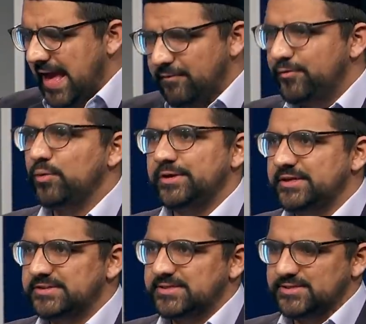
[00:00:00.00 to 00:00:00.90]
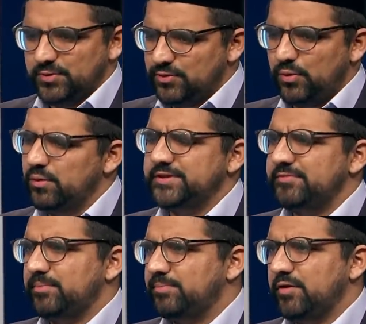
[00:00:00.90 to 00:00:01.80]
everyone does this with all
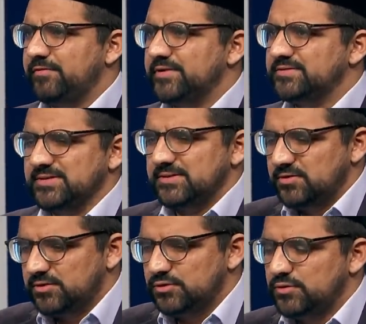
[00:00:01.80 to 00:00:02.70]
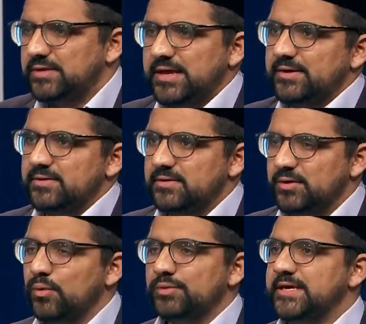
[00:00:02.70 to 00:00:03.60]
different prophets. And you can do that, you
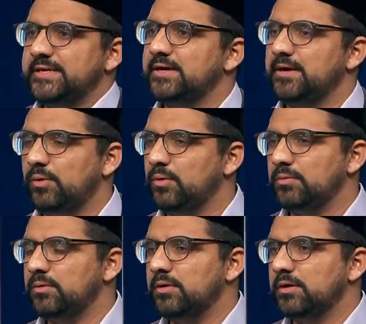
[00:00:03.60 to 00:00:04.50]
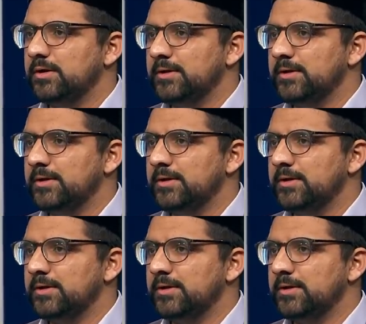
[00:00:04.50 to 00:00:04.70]
know, all day, all long.